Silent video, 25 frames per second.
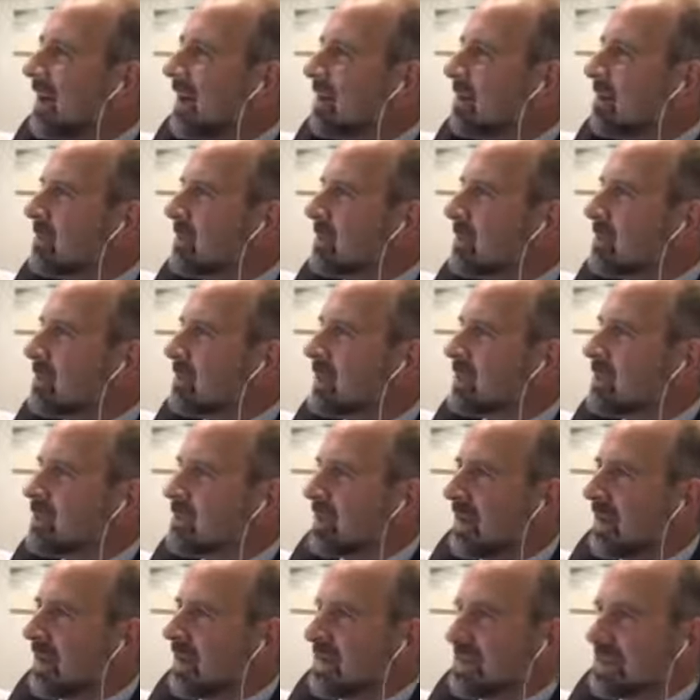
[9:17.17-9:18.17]
It depends on
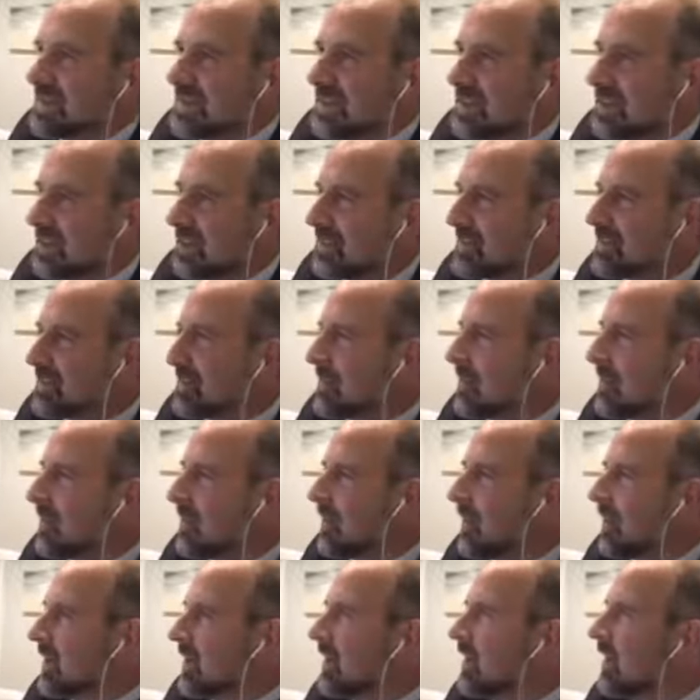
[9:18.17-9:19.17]
how the scar is
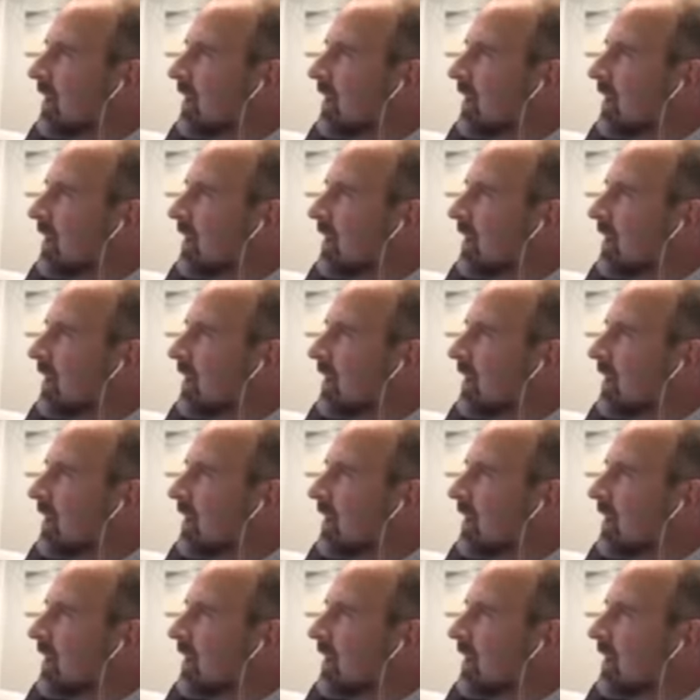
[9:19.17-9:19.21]
going.